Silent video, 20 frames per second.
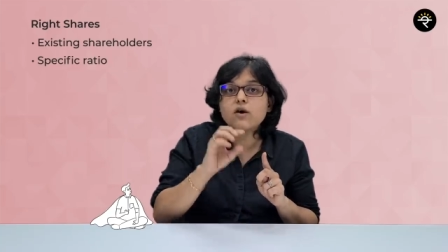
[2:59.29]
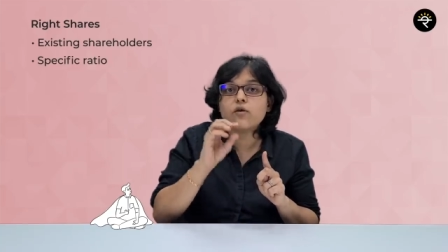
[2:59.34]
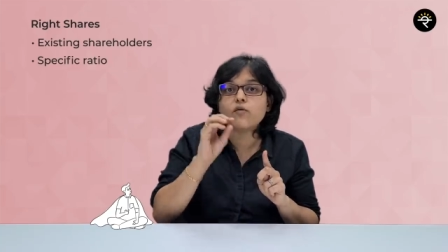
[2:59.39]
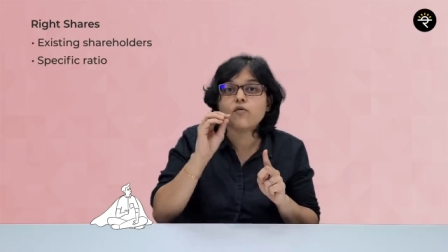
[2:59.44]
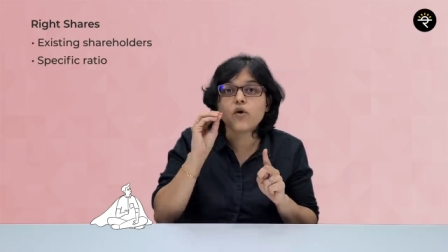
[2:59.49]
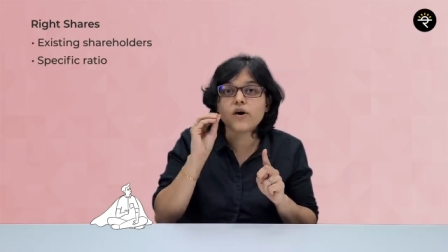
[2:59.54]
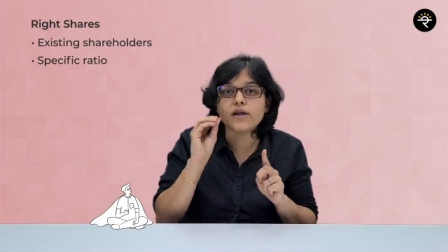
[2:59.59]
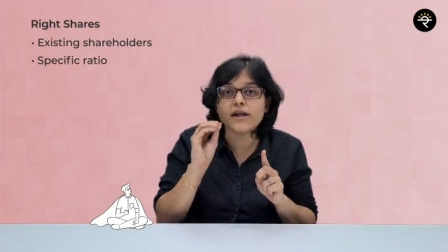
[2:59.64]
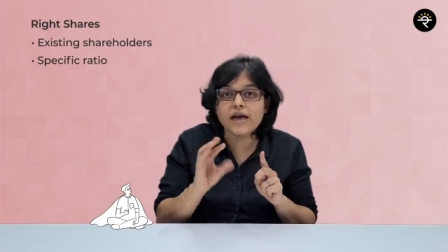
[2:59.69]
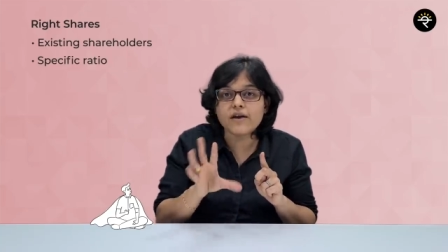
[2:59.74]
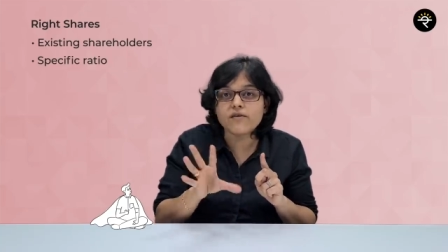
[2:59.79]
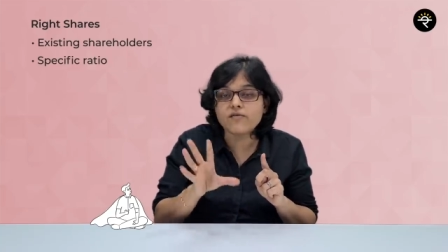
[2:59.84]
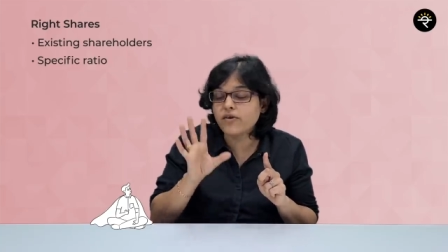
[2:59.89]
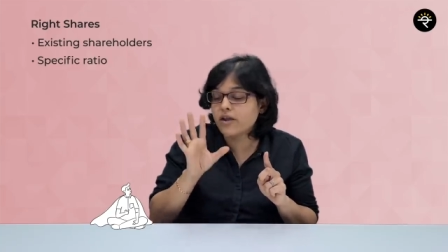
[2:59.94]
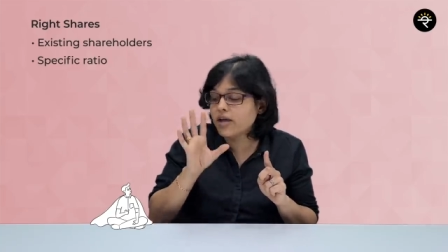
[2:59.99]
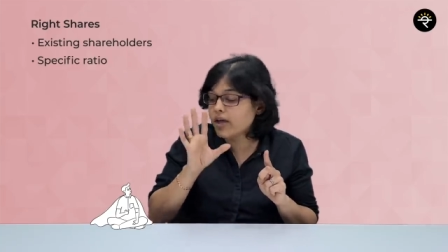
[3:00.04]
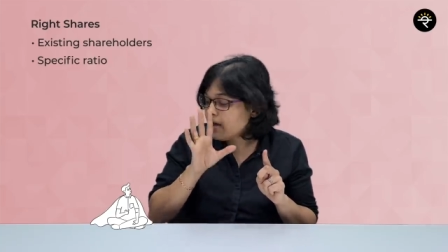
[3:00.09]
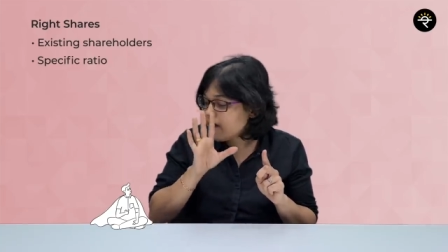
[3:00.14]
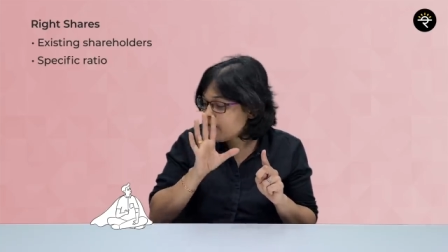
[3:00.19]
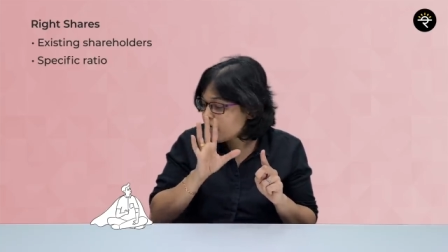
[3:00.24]
for
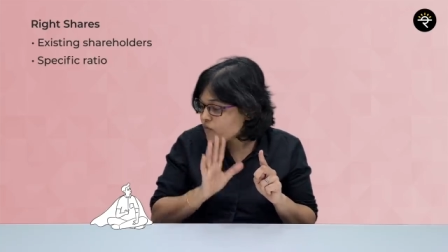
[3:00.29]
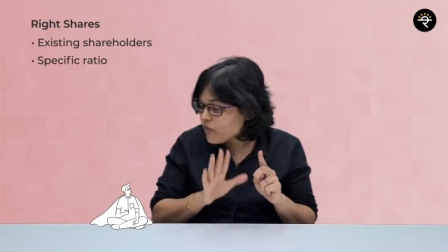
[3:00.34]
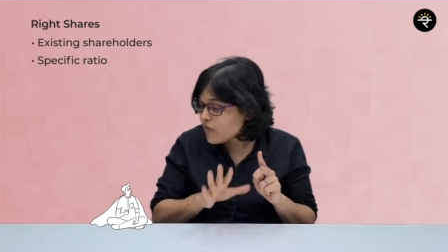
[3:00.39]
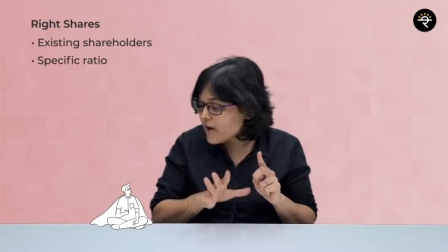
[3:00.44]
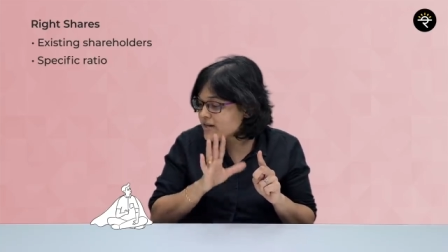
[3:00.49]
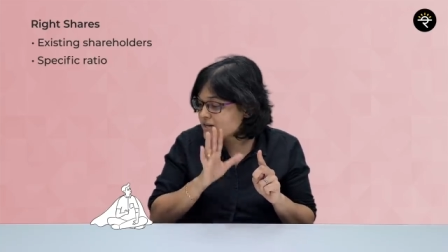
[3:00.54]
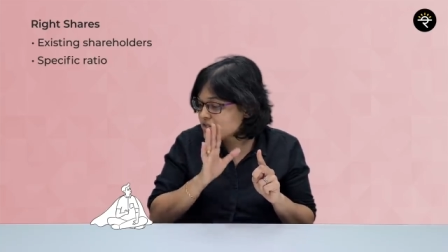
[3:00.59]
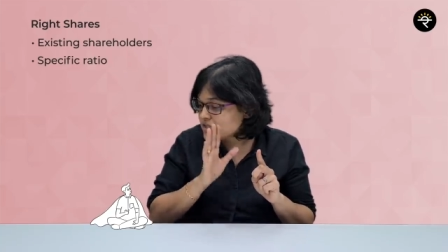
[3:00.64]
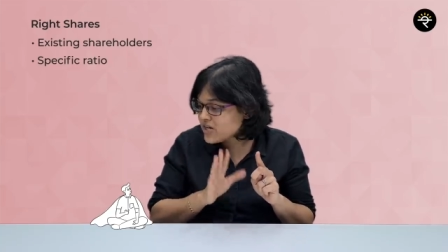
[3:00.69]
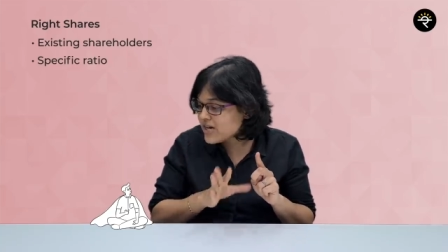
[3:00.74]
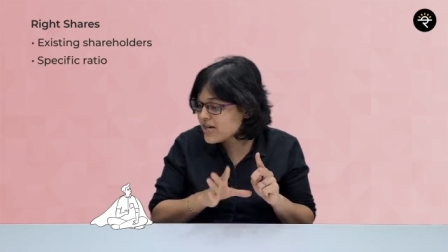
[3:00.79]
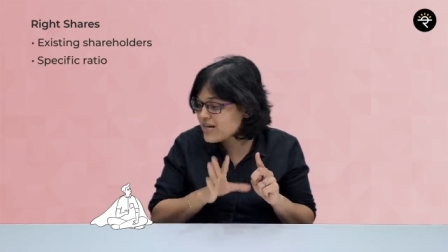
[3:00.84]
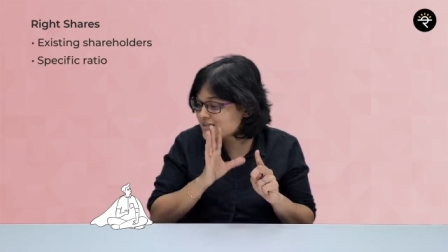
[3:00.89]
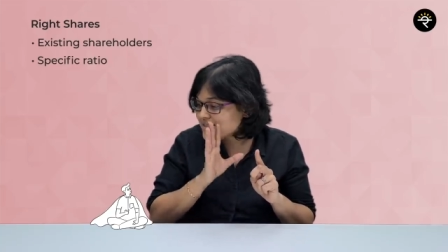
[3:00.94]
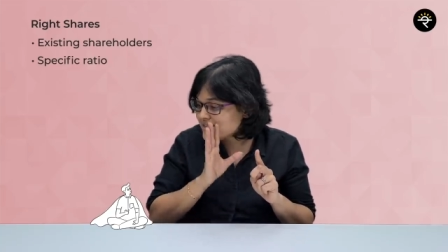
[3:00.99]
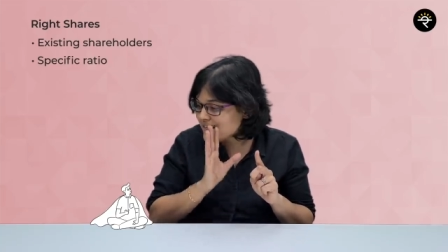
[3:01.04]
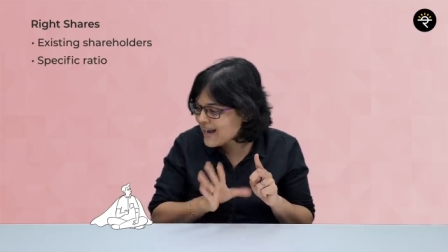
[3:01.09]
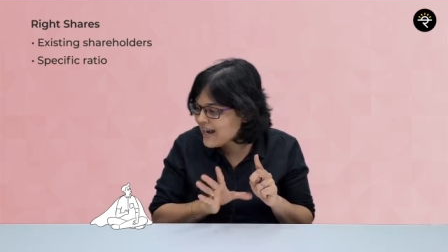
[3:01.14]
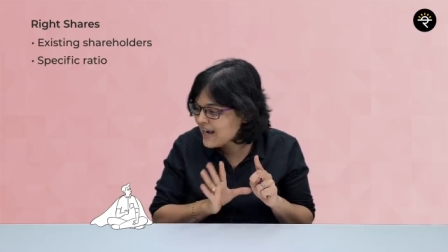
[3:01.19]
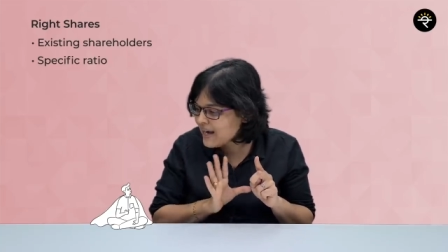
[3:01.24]
every 5 shares
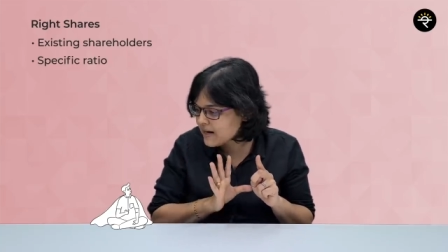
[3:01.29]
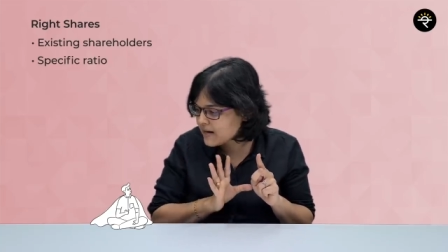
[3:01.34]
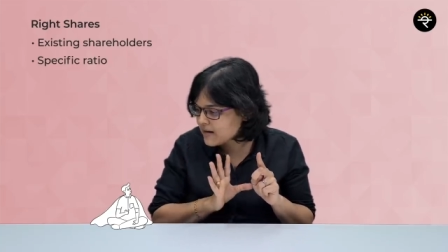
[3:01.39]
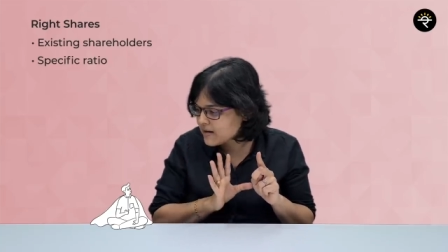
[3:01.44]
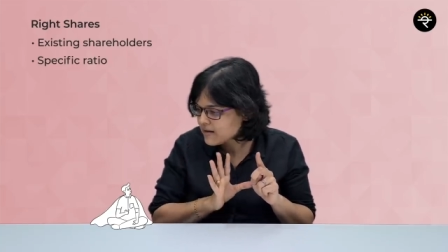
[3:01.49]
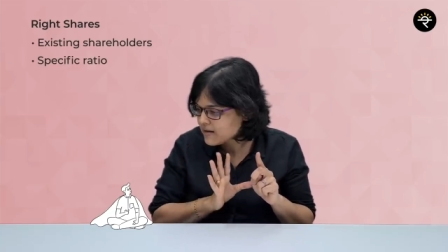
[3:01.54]
held.